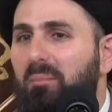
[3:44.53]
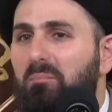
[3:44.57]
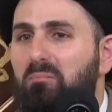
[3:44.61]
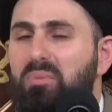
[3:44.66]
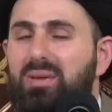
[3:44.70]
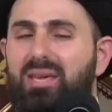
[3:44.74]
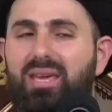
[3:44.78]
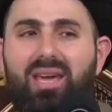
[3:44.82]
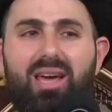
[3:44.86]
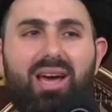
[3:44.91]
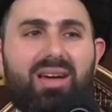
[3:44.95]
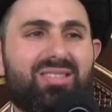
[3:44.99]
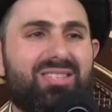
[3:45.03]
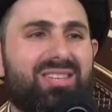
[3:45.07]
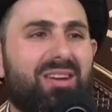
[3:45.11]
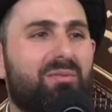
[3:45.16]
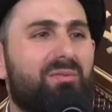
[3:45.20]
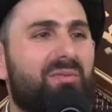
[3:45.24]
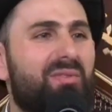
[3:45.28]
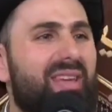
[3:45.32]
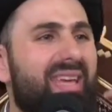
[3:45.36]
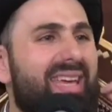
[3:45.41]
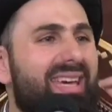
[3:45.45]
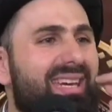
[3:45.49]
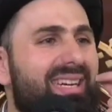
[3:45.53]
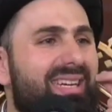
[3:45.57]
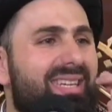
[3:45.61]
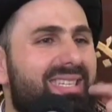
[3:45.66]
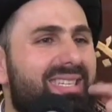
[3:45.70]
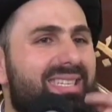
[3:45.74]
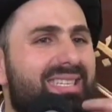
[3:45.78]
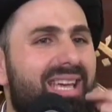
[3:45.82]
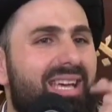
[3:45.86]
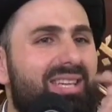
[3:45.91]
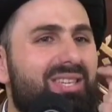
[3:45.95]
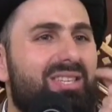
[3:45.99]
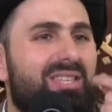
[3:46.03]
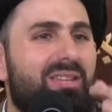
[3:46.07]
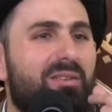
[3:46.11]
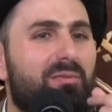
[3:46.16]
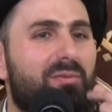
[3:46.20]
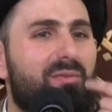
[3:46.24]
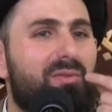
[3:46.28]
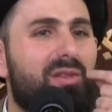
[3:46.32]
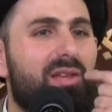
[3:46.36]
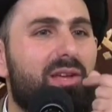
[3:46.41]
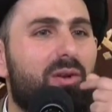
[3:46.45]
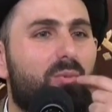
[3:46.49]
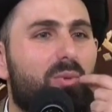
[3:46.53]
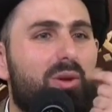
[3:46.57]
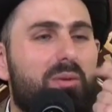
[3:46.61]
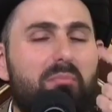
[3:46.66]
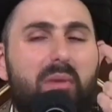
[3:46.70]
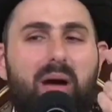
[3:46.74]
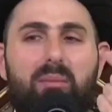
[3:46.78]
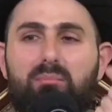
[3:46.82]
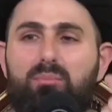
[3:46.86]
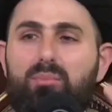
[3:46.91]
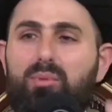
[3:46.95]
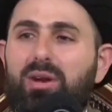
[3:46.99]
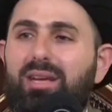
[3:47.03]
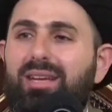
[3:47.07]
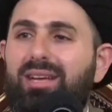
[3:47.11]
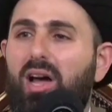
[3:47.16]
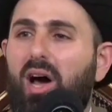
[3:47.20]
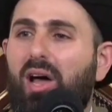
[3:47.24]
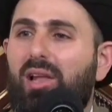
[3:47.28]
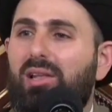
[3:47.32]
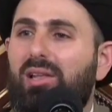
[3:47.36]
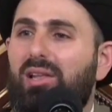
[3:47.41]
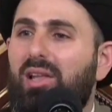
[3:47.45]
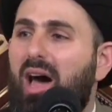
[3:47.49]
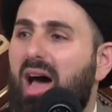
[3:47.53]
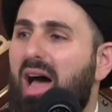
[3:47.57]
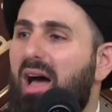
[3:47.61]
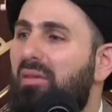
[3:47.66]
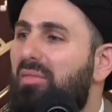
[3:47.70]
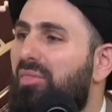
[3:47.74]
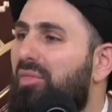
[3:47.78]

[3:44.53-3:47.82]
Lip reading: Because of excessively remembering Allah,